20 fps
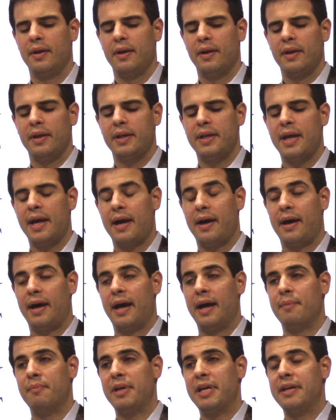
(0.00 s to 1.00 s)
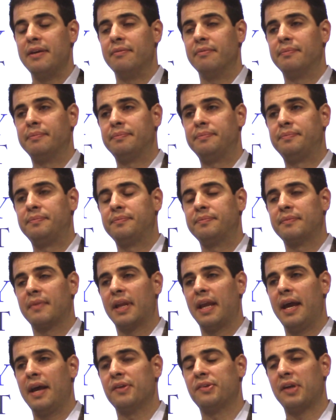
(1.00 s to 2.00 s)
Yeah, I mean,
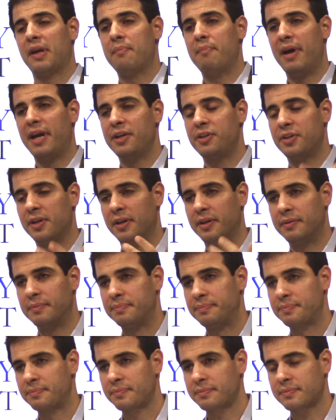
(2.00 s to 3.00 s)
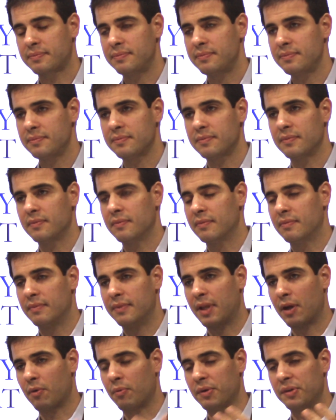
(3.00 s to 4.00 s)
as I mentioned,
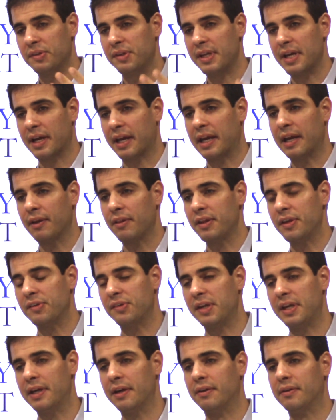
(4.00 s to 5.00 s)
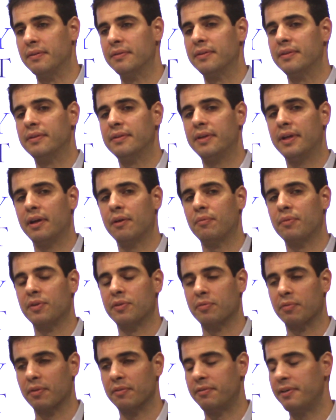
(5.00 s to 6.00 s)
there was the Achilles heel. It
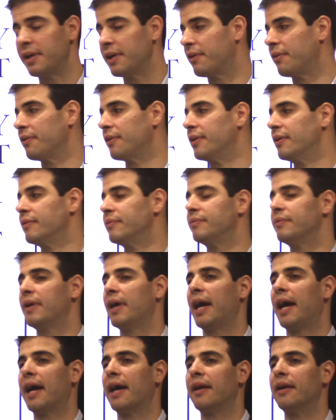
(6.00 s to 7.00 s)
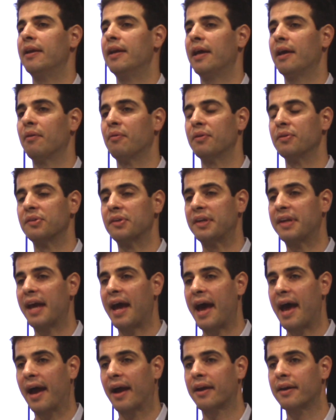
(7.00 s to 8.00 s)
was revealed and it was
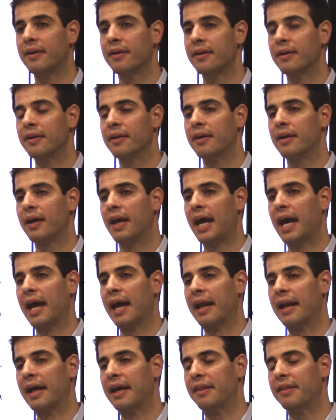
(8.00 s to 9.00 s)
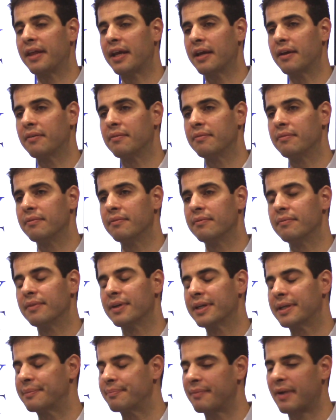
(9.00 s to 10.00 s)
attacked. And I think
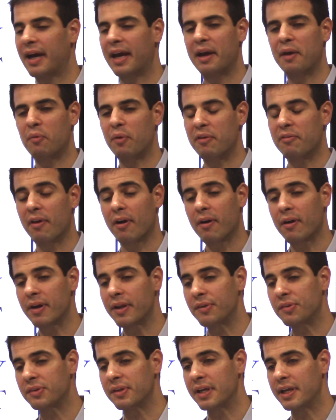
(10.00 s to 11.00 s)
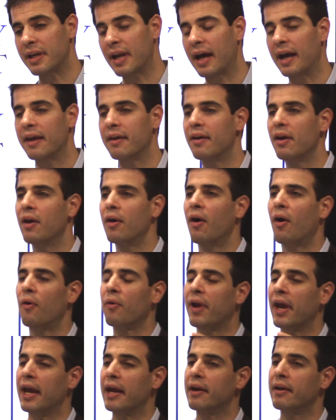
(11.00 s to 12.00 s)
we've already seen,
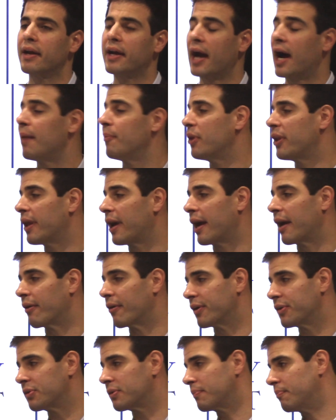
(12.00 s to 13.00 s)
Kamala Harris